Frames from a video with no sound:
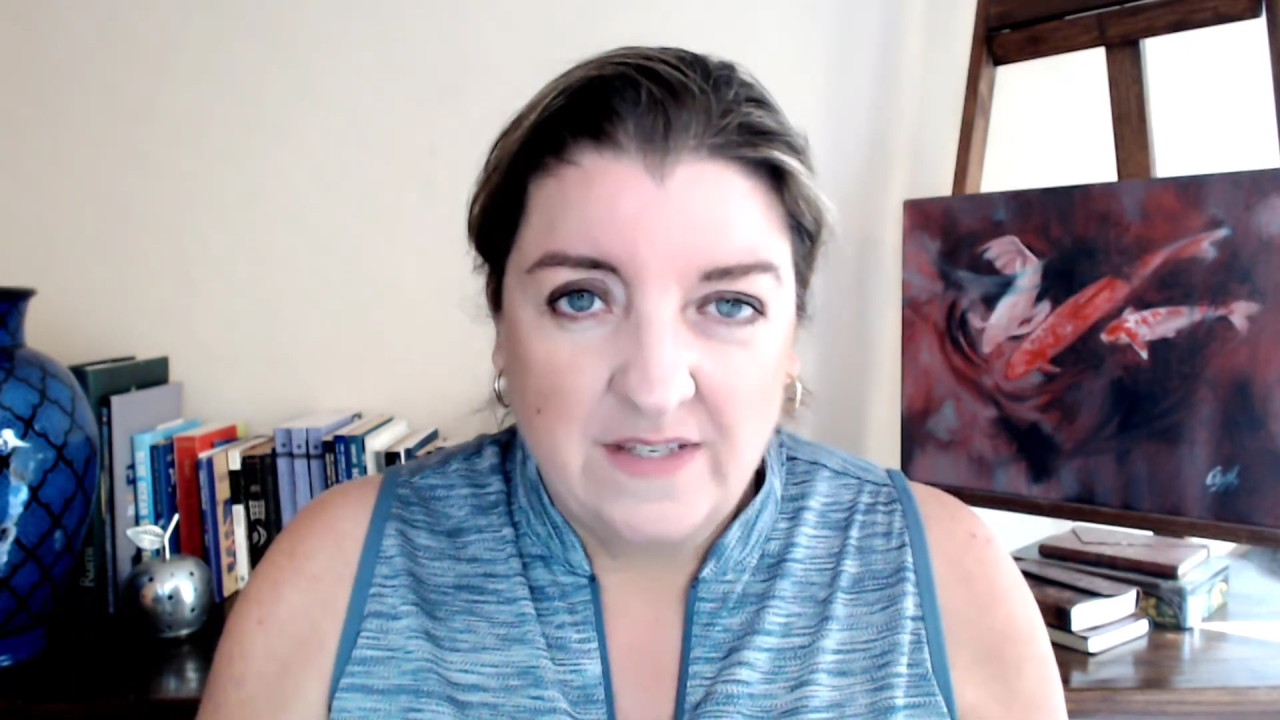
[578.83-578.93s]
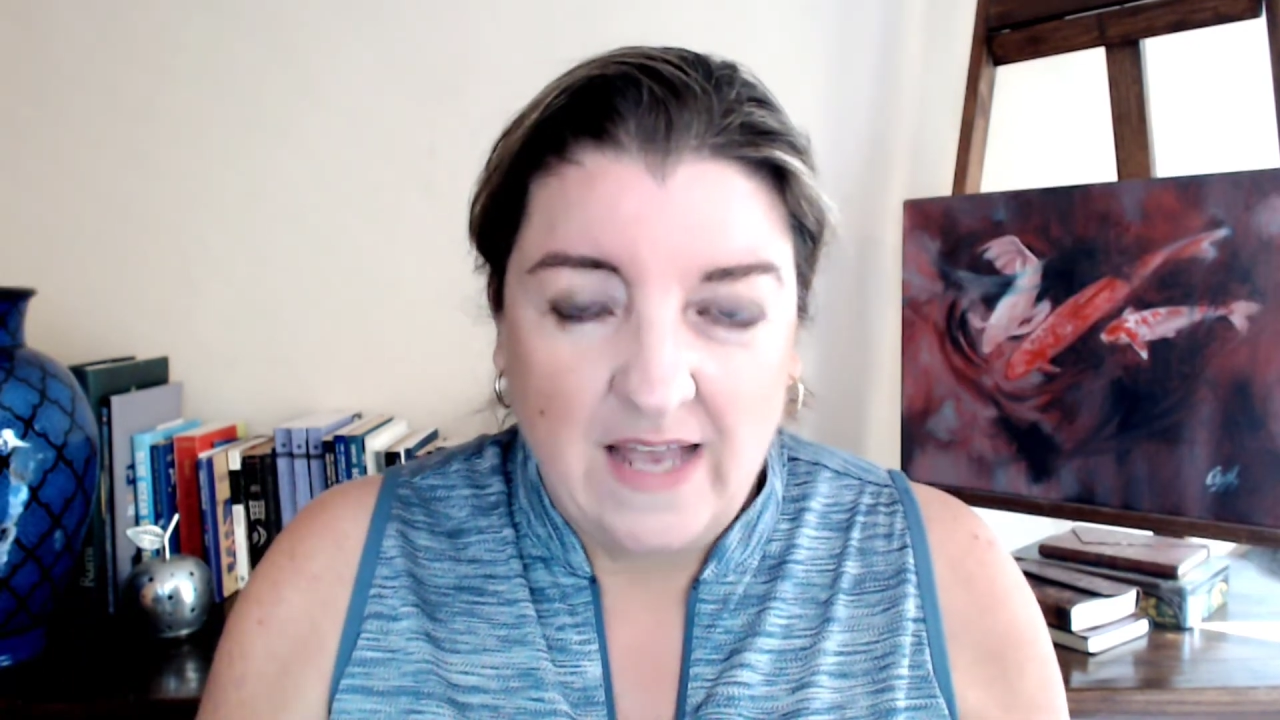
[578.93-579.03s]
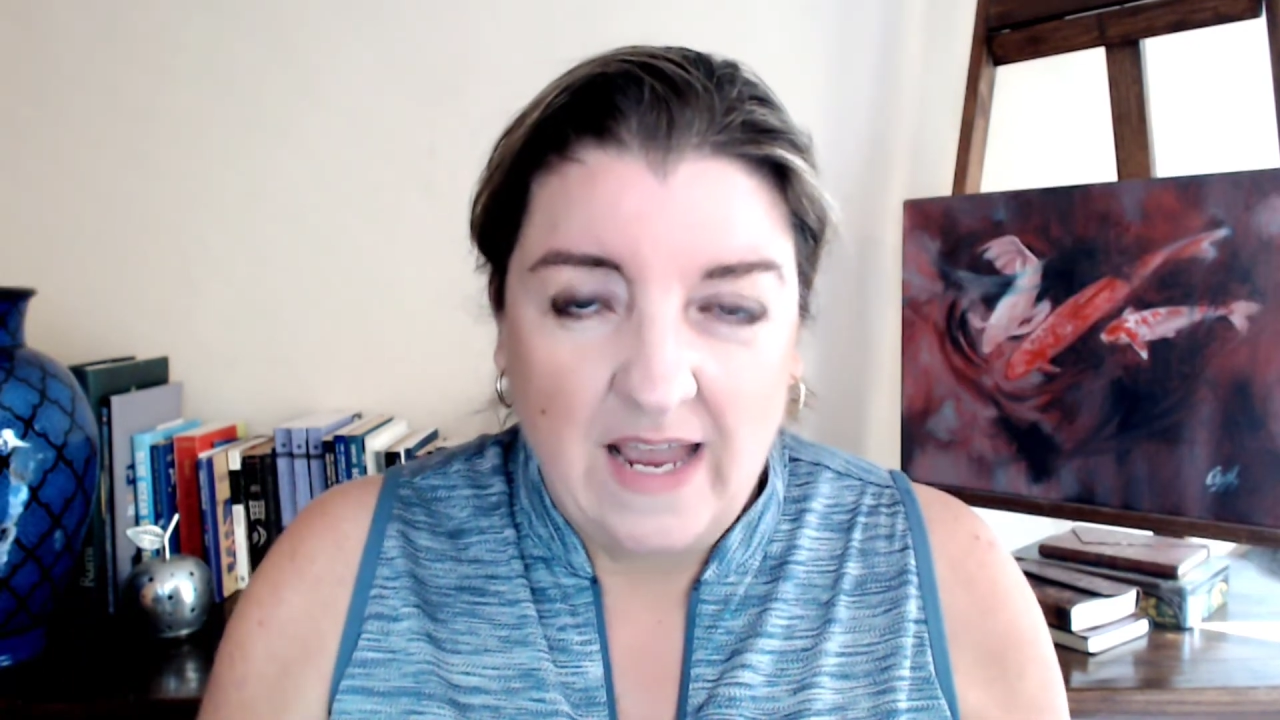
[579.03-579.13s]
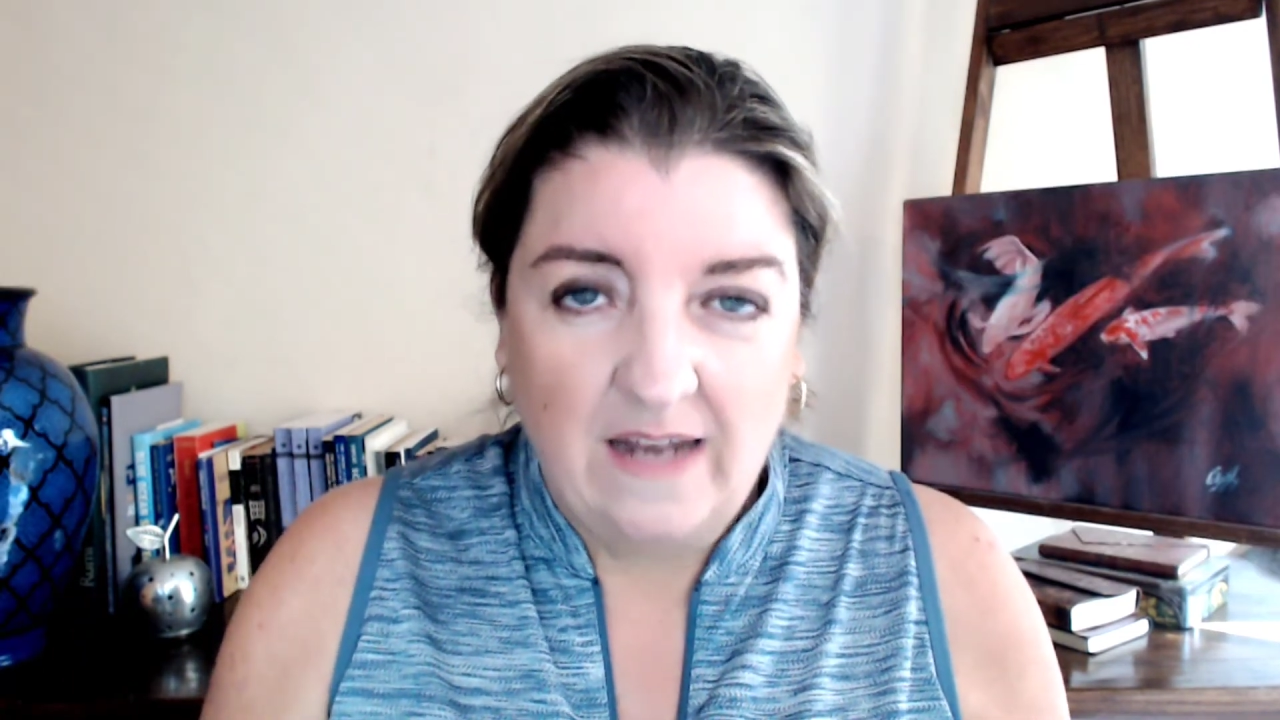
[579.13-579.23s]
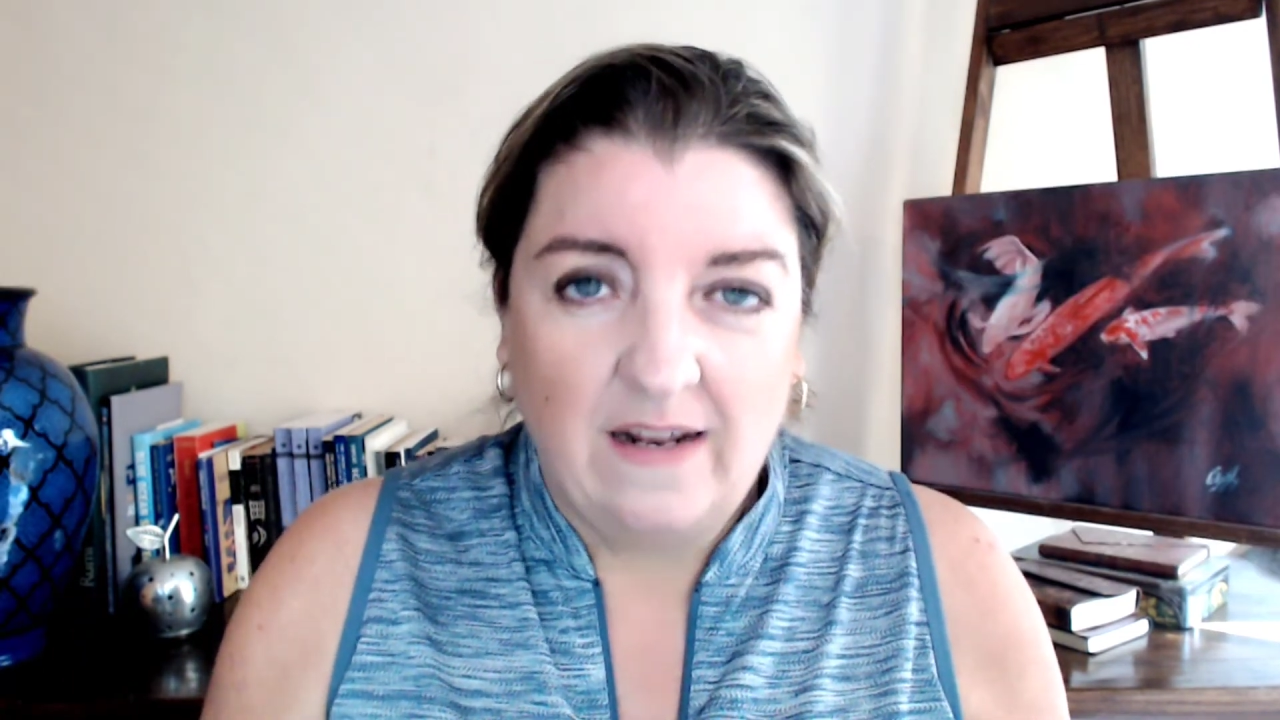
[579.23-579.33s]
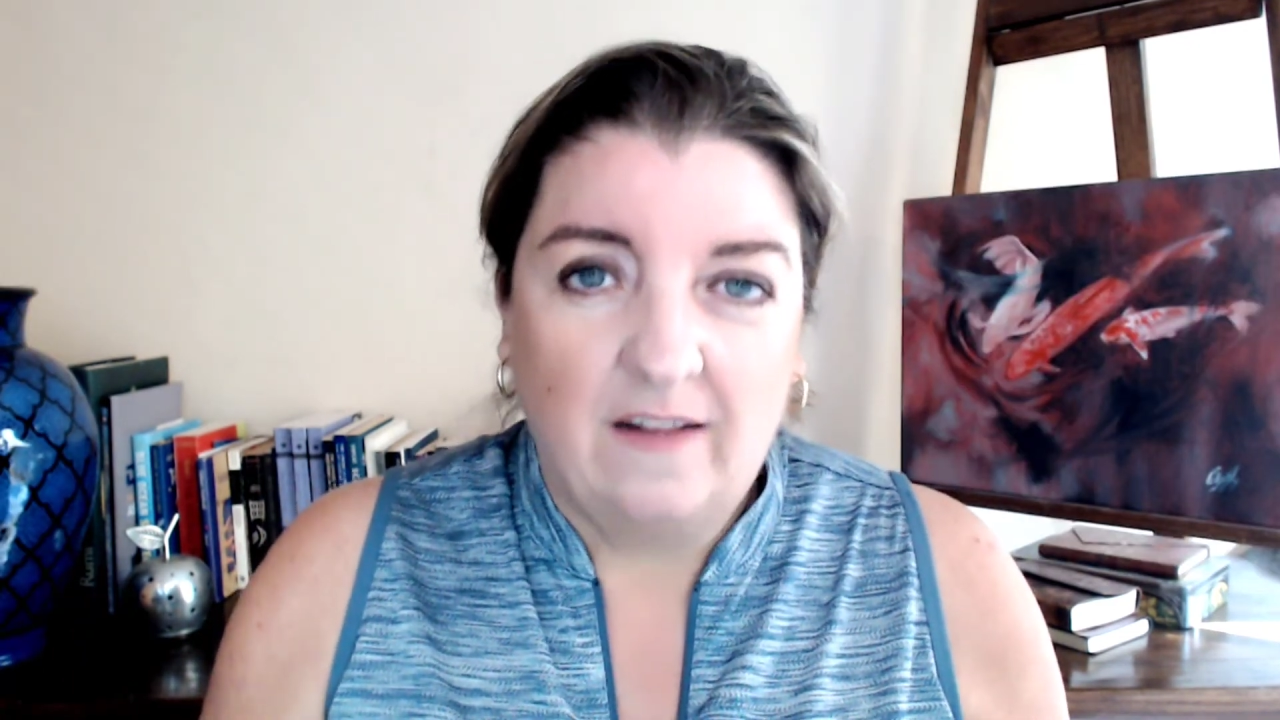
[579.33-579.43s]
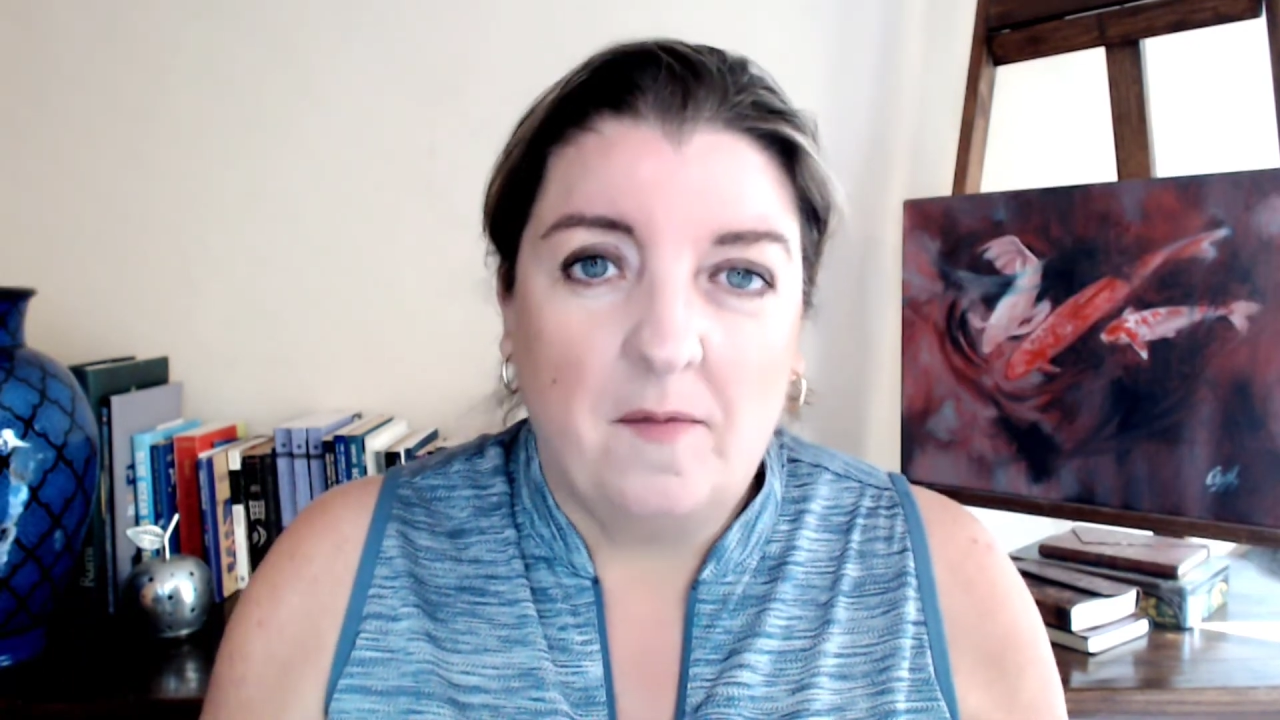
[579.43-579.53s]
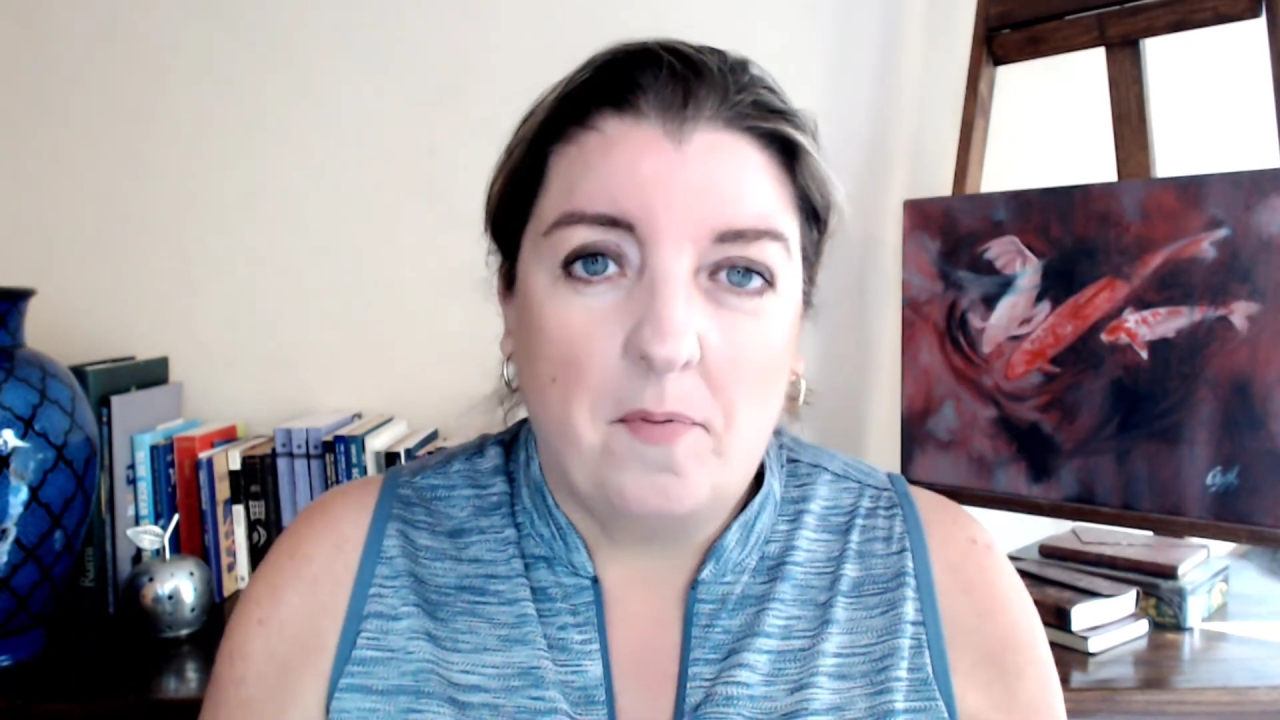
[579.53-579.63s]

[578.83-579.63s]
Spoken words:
sand and the